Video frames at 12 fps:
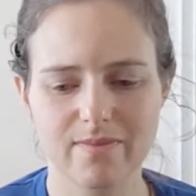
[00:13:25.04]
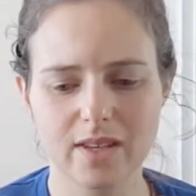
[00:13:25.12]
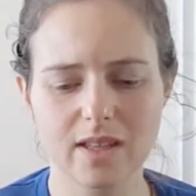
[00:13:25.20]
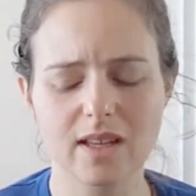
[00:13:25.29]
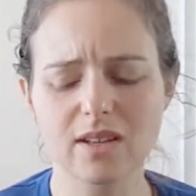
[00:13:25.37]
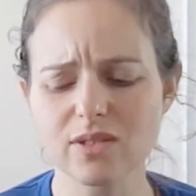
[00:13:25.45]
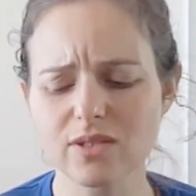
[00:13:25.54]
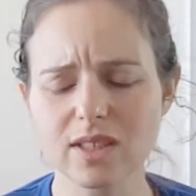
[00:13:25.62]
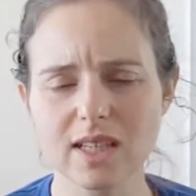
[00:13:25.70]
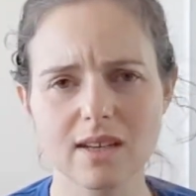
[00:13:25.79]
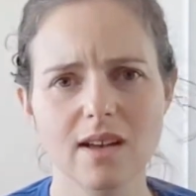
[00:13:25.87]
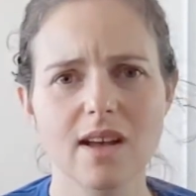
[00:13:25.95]
and also
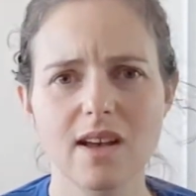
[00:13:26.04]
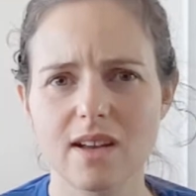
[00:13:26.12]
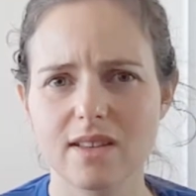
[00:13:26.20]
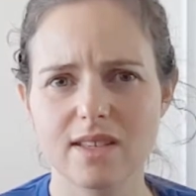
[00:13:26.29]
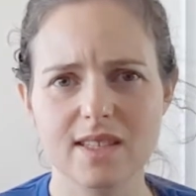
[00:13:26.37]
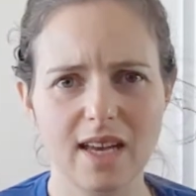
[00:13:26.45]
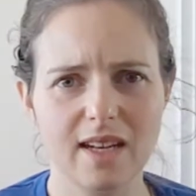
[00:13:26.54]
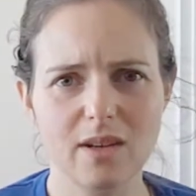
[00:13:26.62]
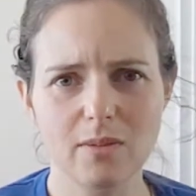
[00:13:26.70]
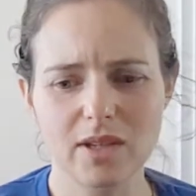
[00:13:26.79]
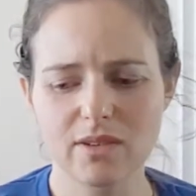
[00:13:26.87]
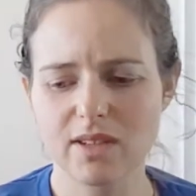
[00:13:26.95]
like deciding
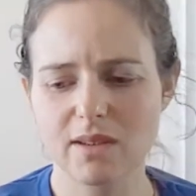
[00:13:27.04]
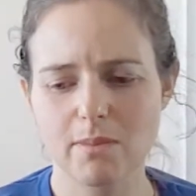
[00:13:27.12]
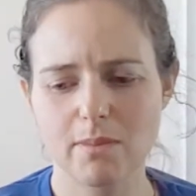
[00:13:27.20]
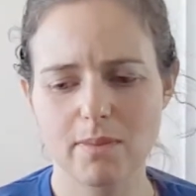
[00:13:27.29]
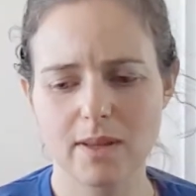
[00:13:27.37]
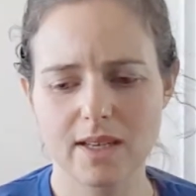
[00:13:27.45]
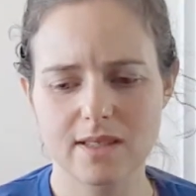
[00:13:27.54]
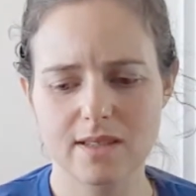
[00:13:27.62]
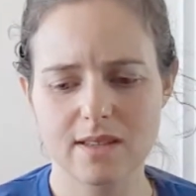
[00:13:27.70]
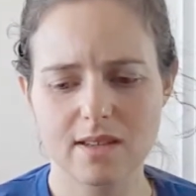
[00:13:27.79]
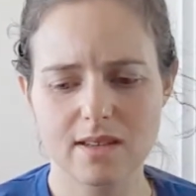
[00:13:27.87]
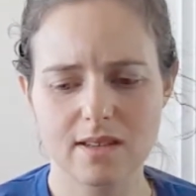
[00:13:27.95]
where you're gonna place
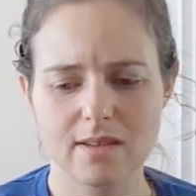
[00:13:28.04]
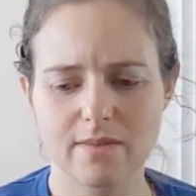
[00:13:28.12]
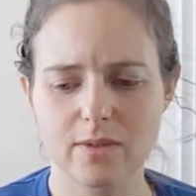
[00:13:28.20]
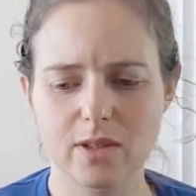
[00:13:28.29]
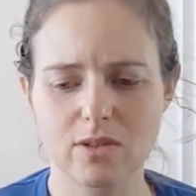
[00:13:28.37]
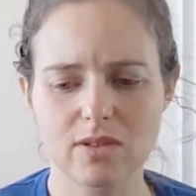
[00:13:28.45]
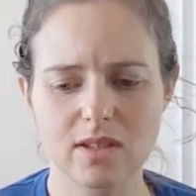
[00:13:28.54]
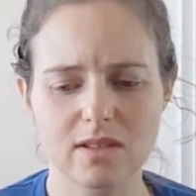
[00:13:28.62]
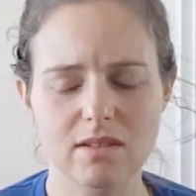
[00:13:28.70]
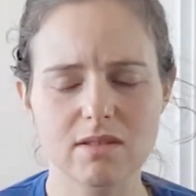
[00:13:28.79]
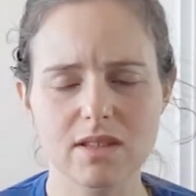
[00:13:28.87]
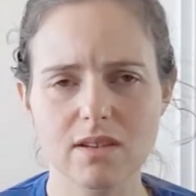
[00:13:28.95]
when you start
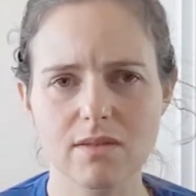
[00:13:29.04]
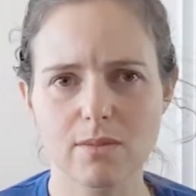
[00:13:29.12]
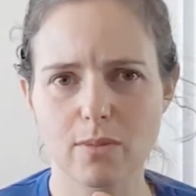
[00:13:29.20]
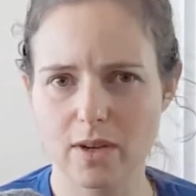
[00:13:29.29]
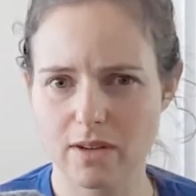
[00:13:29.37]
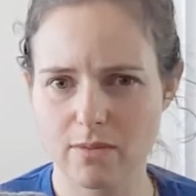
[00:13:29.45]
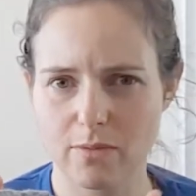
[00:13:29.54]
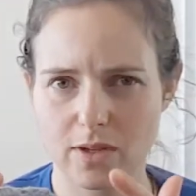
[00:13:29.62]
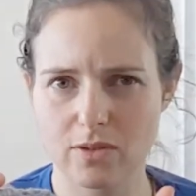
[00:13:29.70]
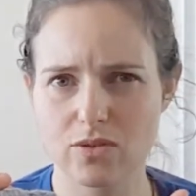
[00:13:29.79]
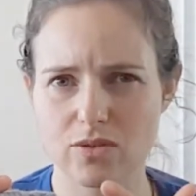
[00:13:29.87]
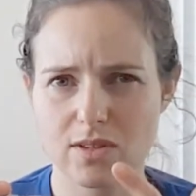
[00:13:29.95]
increasing, when
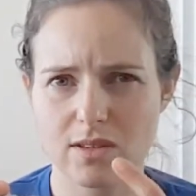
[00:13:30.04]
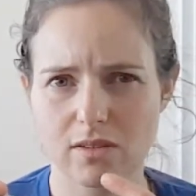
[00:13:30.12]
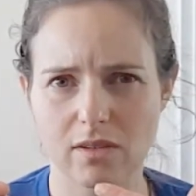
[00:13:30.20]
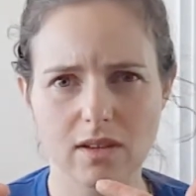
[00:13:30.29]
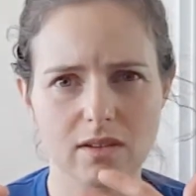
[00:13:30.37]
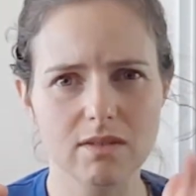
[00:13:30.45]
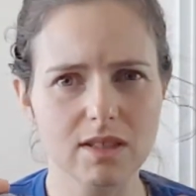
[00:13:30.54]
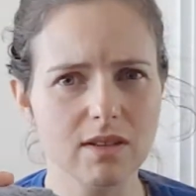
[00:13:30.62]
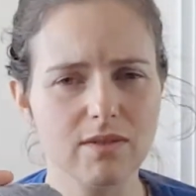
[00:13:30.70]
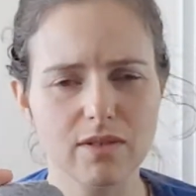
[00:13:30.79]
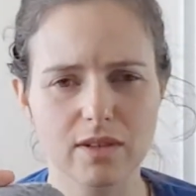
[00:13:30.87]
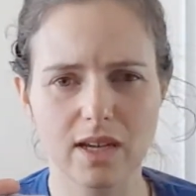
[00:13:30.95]
you should start increasing
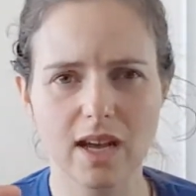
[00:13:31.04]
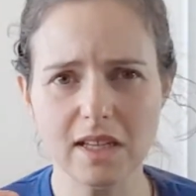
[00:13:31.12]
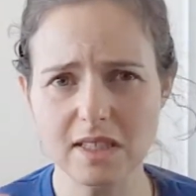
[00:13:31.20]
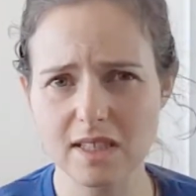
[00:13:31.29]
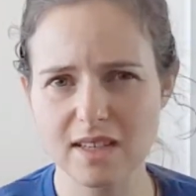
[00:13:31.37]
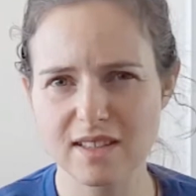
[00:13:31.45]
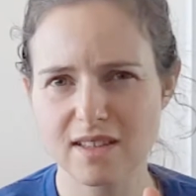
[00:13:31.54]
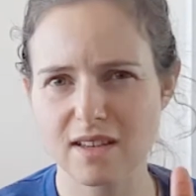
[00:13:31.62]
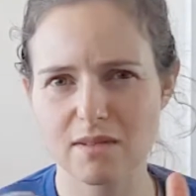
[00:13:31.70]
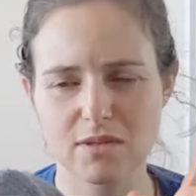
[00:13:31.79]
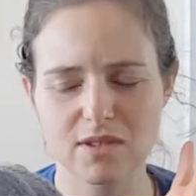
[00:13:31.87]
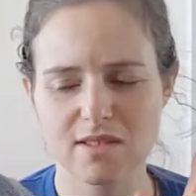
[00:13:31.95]
for the gusset.
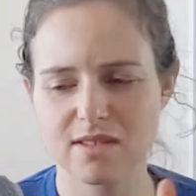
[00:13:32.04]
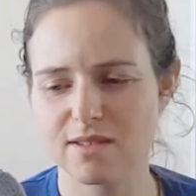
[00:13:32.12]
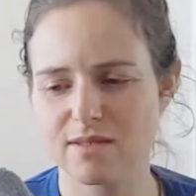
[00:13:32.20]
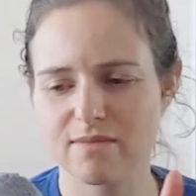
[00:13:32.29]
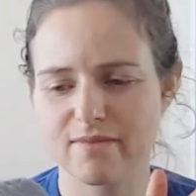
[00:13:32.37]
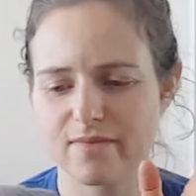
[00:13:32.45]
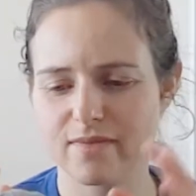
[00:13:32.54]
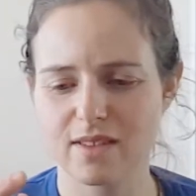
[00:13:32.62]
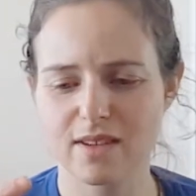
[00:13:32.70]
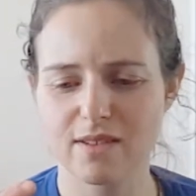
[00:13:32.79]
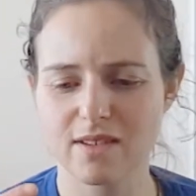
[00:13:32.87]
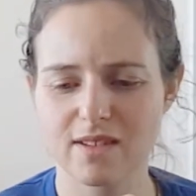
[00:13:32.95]

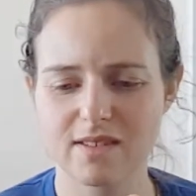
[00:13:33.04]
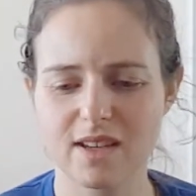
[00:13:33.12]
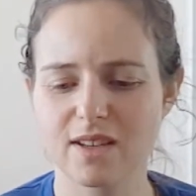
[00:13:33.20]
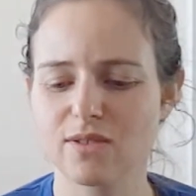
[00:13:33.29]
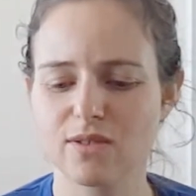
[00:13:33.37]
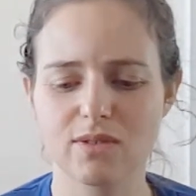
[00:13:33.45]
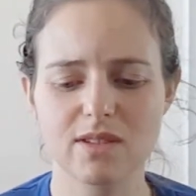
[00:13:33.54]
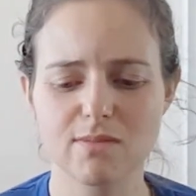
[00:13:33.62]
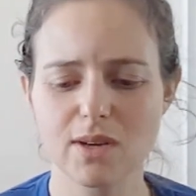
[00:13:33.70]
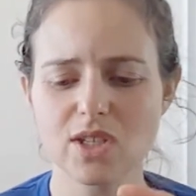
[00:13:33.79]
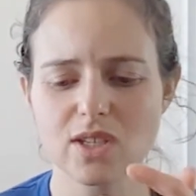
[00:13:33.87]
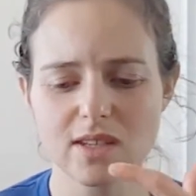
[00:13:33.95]
I don't know. It's
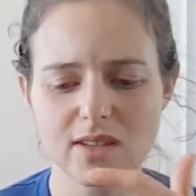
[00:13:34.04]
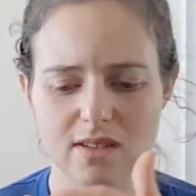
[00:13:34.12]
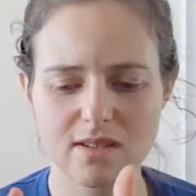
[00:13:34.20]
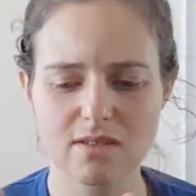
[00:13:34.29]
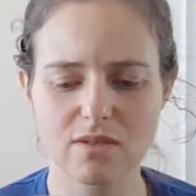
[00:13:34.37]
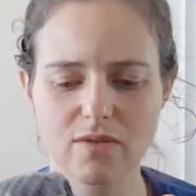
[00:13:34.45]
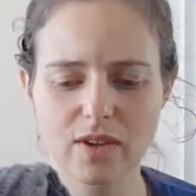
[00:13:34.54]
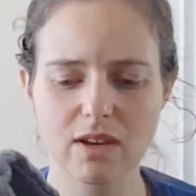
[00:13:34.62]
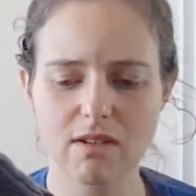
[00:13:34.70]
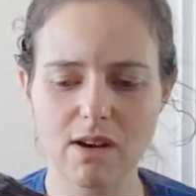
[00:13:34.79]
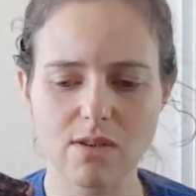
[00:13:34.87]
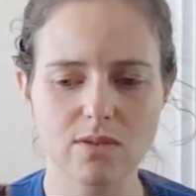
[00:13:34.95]
much easier to figure
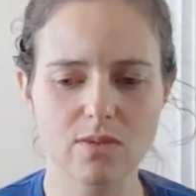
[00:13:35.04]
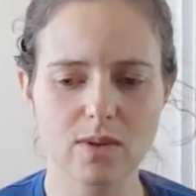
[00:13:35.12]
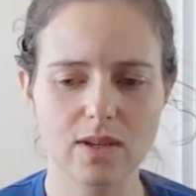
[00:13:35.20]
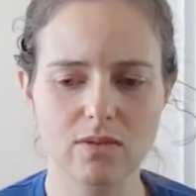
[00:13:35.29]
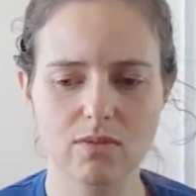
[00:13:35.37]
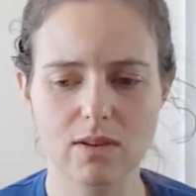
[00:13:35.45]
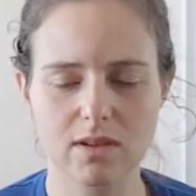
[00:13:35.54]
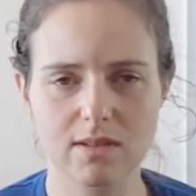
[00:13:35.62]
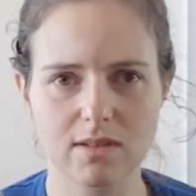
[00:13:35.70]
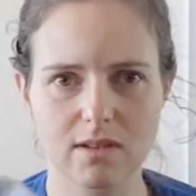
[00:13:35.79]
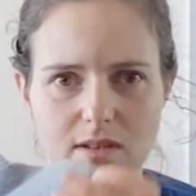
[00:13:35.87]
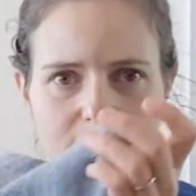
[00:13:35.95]
out when you want to
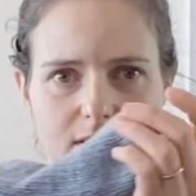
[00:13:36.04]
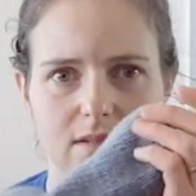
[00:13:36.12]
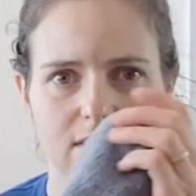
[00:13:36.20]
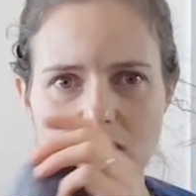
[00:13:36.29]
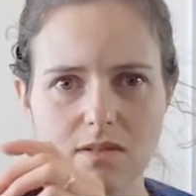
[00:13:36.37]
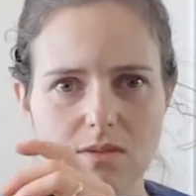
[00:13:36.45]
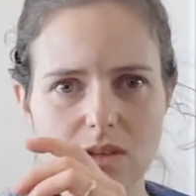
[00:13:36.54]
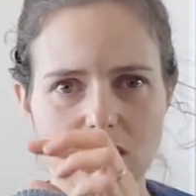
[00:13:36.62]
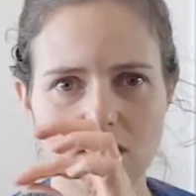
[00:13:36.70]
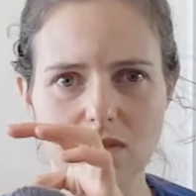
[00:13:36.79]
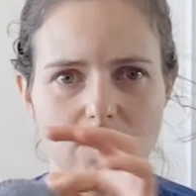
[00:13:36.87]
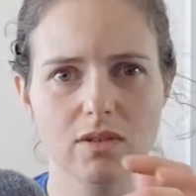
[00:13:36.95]
start doing the
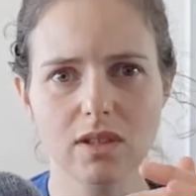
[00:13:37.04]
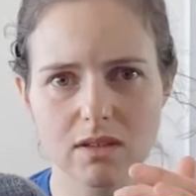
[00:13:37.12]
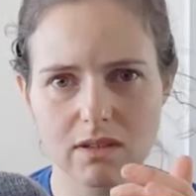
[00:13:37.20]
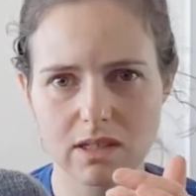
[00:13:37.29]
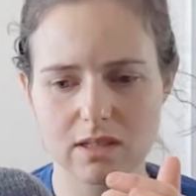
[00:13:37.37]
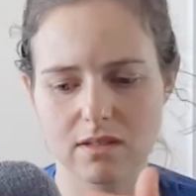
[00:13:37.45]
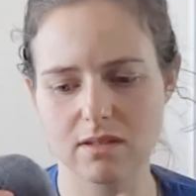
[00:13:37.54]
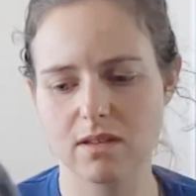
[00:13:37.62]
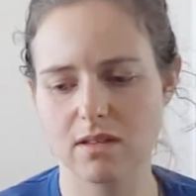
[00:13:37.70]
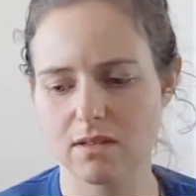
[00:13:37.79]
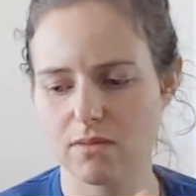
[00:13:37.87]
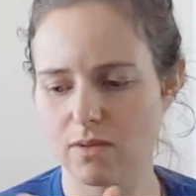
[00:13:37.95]
toe decreases
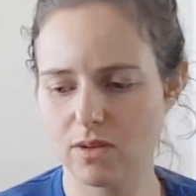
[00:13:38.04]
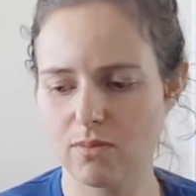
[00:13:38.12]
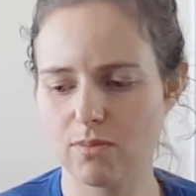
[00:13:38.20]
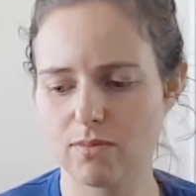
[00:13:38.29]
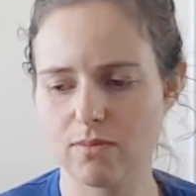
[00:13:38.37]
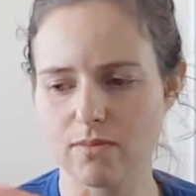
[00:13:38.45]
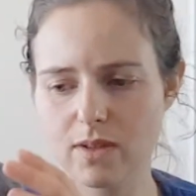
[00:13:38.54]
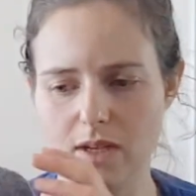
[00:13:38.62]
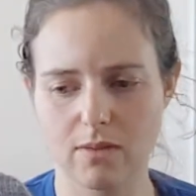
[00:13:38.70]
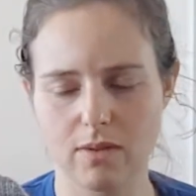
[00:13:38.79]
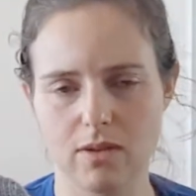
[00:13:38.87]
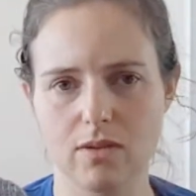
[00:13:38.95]
than when
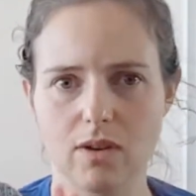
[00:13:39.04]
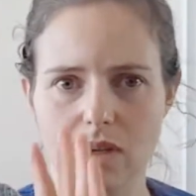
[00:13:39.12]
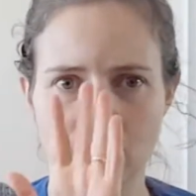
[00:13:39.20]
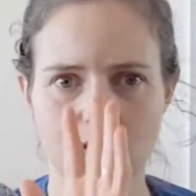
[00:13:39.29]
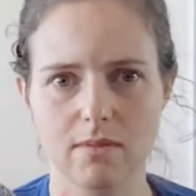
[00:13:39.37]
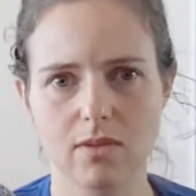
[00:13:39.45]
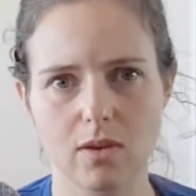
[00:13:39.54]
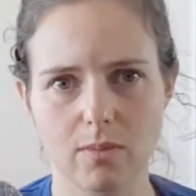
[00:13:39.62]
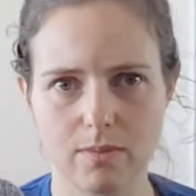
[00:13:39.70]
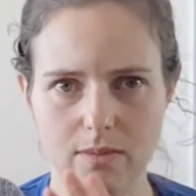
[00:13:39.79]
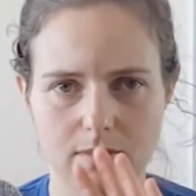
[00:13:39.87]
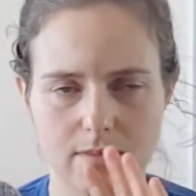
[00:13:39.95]
you're going top
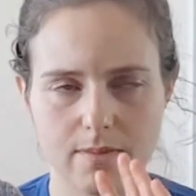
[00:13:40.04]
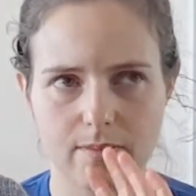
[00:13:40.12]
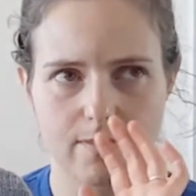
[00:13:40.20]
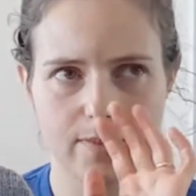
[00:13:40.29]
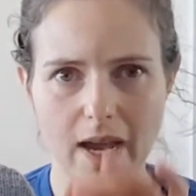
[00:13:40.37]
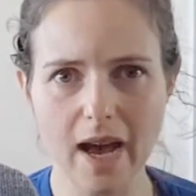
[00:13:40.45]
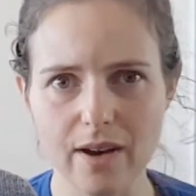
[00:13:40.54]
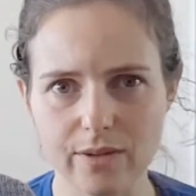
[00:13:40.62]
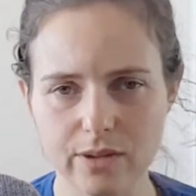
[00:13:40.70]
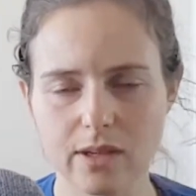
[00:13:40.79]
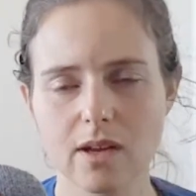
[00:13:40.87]
down.